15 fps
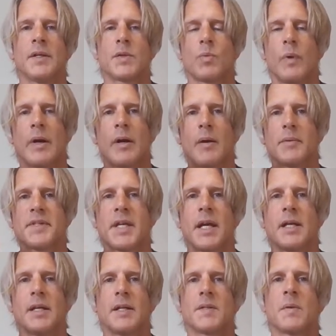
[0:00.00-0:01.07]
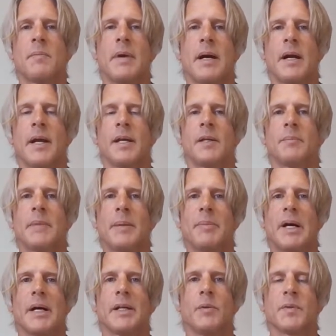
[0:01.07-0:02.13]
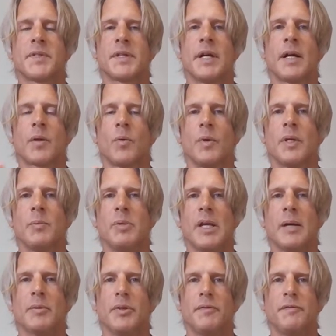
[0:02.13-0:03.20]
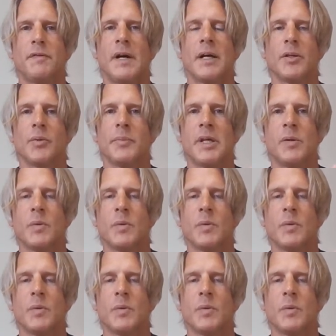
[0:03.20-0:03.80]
is where I was headed as a mind, and my body was not going to be able to follow me,